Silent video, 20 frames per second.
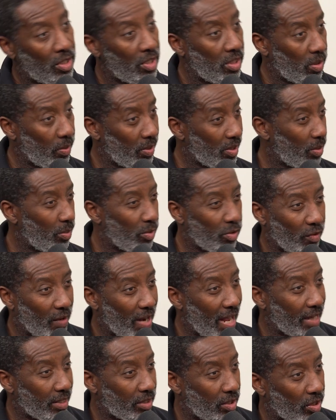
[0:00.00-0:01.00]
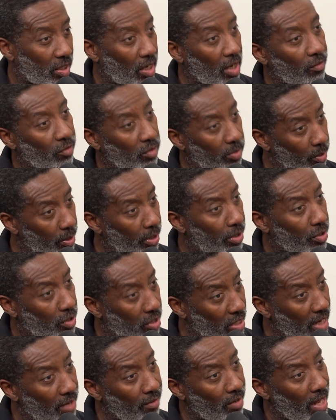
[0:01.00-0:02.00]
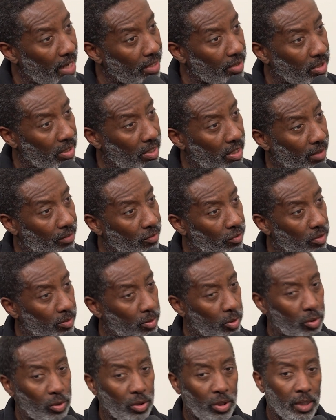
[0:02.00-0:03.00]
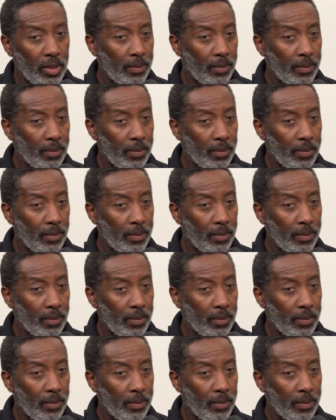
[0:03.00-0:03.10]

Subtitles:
So once he was relaxed and comfortable, he could stay relaxed and comfortable.